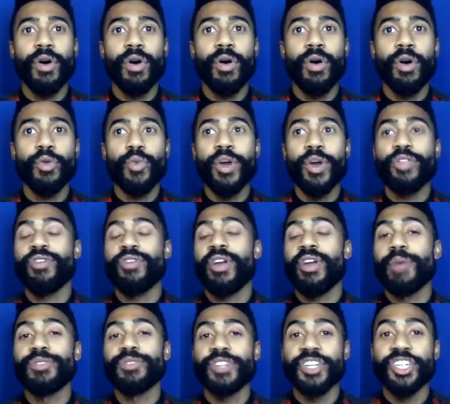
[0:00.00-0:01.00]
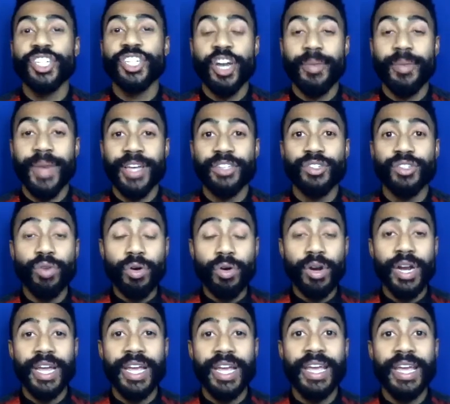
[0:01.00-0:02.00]
on whether or not I was going to share my
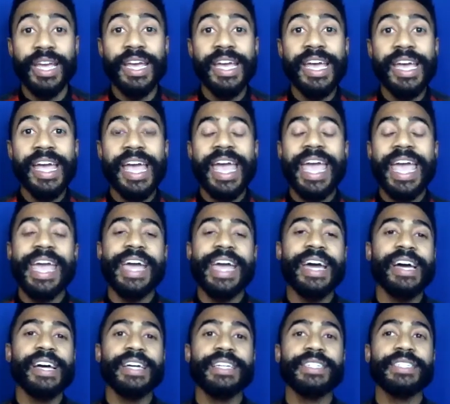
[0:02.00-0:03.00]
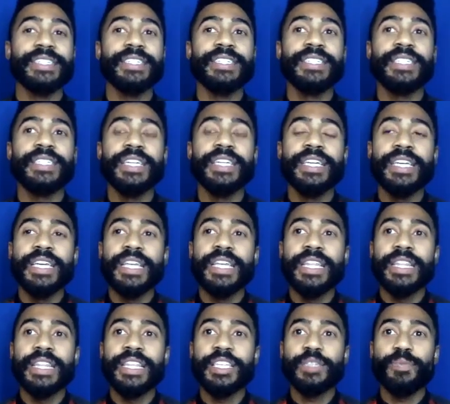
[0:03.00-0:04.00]
story. And
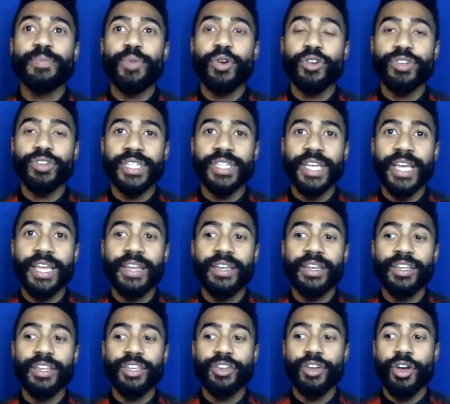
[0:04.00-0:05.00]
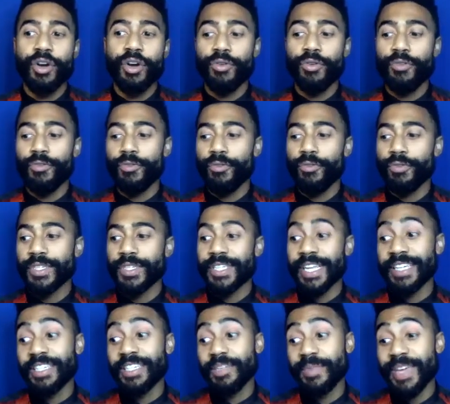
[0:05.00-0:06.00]
this person,
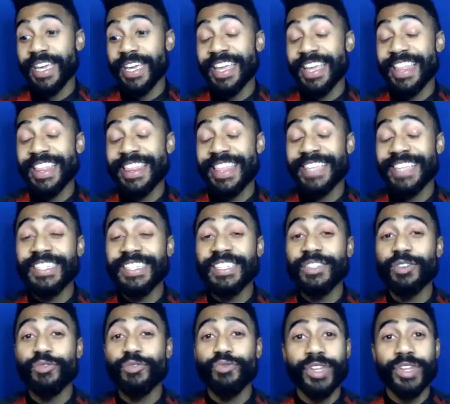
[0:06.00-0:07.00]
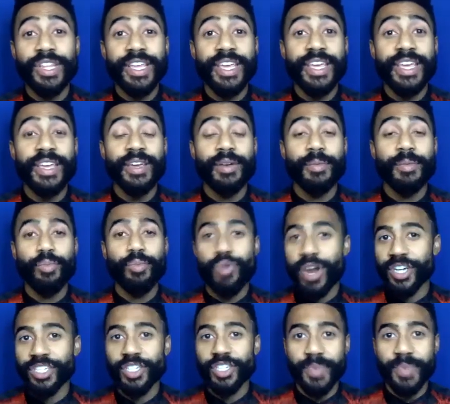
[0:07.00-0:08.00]
said to me, this is a really
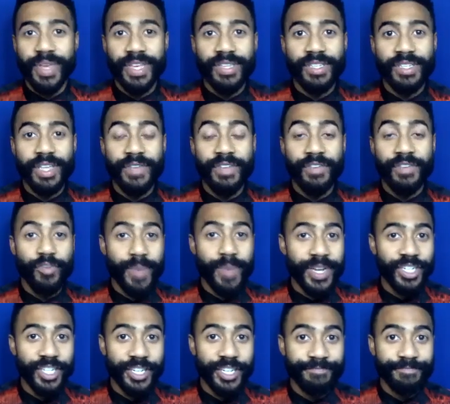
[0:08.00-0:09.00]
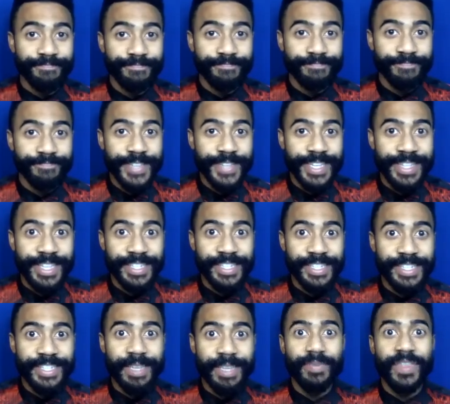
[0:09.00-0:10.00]
precious piece of information. This
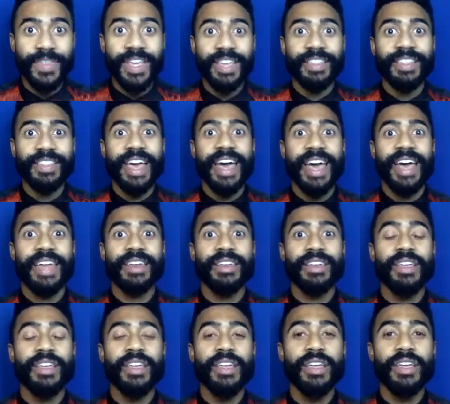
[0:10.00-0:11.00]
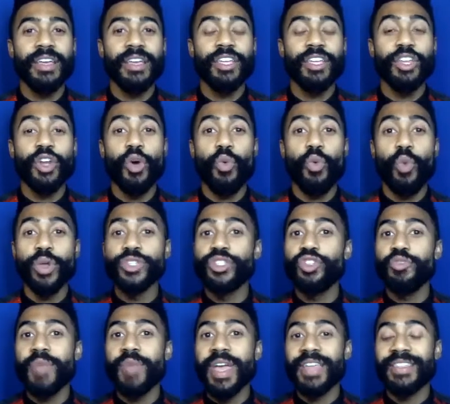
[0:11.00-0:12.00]
is something that, once
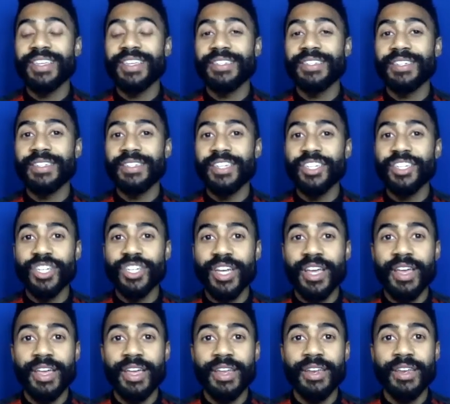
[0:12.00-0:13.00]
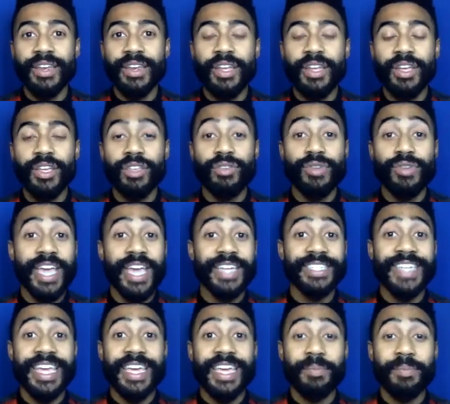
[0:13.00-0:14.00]
you make this decision, you can't
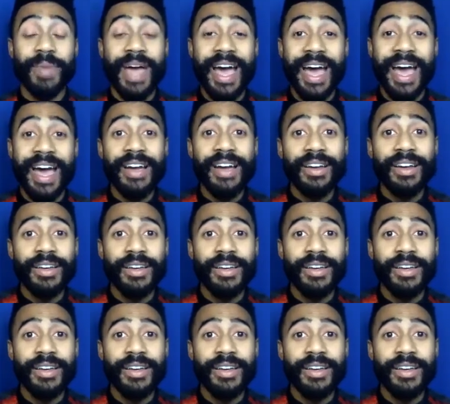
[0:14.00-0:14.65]
take it back.